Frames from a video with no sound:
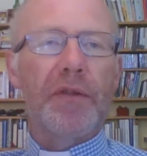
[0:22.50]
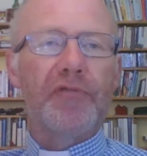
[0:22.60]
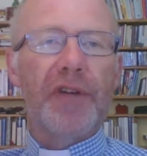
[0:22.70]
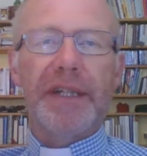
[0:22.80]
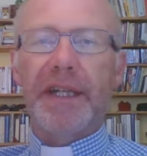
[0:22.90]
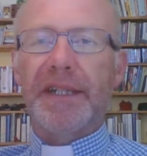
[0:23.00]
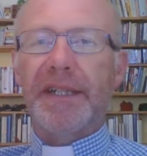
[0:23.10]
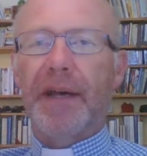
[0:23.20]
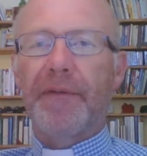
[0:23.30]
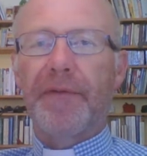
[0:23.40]
the reading
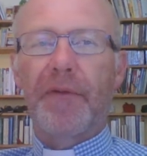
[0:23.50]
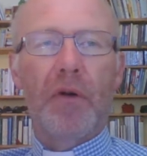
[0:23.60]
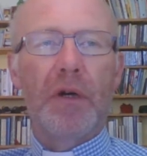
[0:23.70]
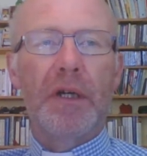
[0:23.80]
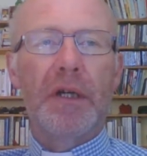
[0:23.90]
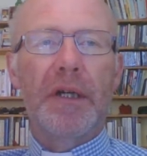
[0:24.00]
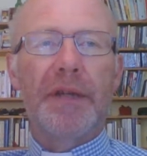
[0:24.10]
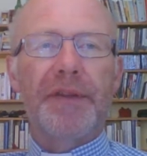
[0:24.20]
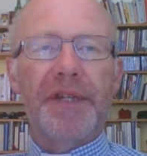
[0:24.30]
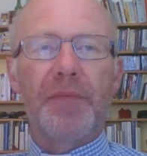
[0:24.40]
set for
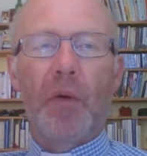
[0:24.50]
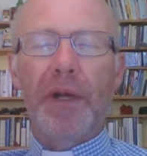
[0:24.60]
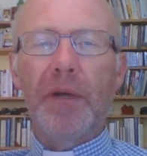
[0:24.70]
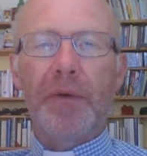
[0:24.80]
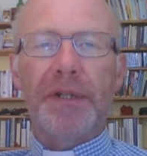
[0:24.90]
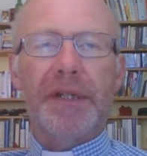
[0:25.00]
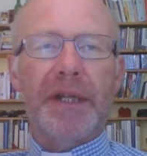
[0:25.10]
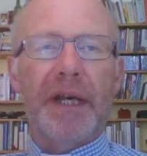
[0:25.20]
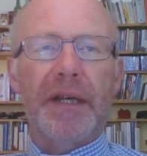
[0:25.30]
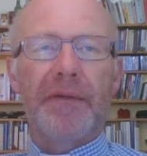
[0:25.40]
this morning, which is
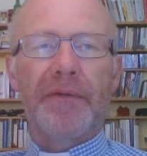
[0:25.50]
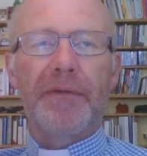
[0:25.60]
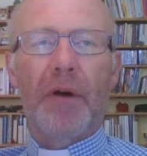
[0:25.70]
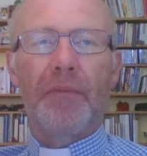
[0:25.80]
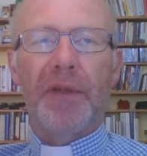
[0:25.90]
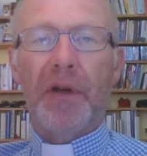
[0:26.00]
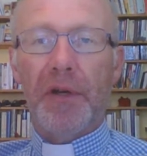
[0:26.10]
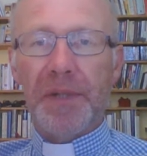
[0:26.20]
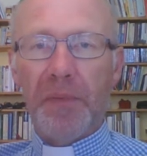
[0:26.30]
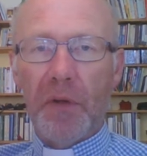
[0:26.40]
taken from the
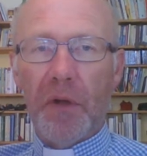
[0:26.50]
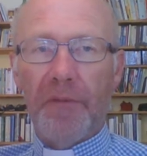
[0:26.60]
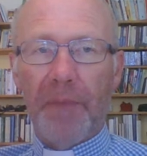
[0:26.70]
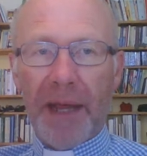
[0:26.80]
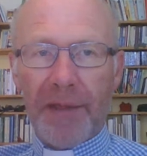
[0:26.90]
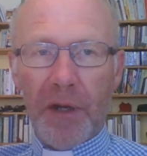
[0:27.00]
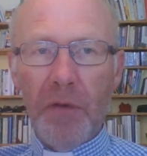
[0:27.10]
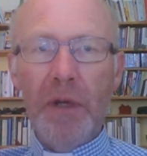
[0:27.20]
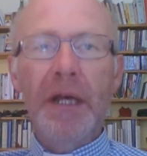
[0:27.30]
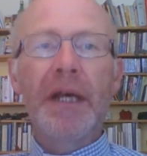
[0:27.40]
Gospel of
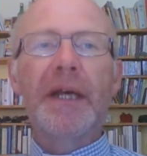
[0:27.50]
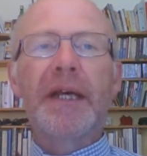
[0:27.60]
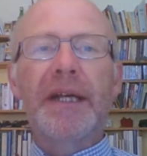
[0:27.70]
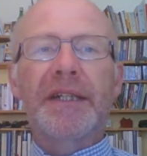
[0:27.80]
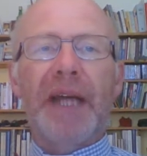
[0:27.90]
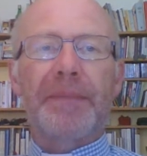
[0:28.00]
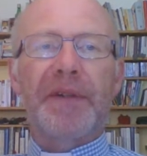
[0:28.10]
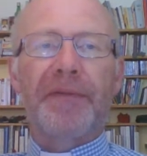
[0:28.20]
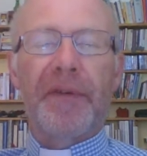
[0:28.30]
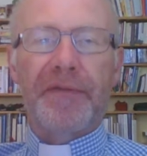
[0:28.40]
Matthew,
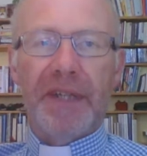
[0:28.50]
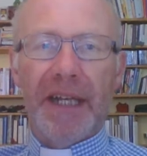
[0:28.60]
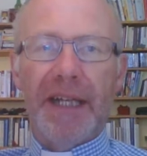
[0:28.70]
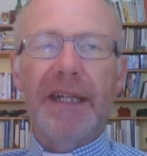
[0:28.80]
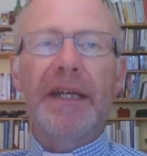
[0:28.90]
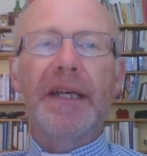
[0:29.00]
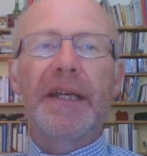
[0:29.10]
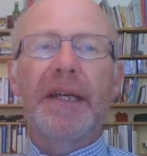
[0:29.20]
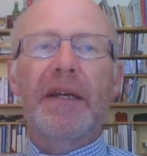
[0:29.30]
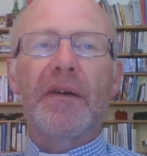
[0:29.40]
chapter 15,
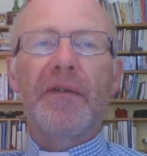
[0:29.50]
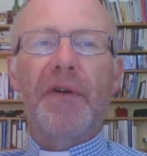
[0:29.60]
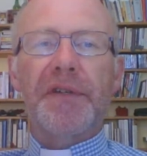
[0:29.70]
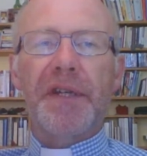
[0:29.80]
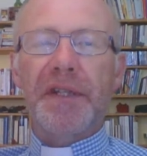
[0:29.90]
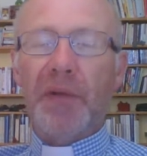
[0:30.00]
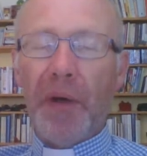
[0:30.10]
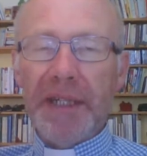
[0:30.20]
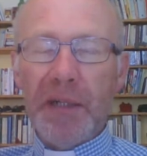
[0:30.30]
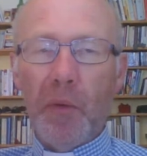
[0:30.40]
verses
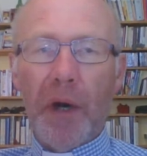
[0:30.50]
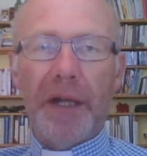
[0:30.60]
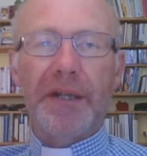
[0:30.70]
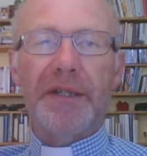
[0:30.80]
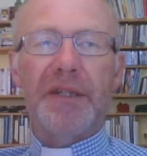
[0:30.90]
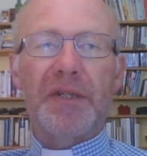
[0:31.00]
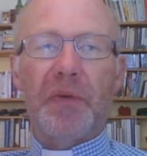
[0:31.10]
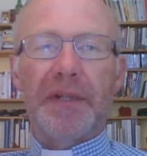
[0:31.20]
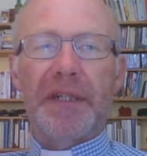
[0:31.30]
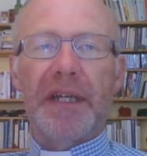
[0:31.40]
21 to
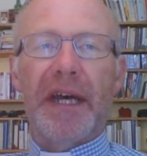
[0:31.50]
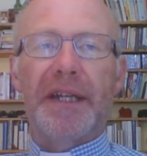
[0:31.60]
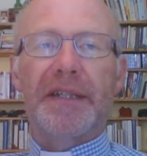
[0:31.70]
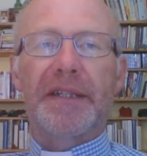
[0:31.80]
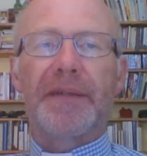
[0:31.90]
28.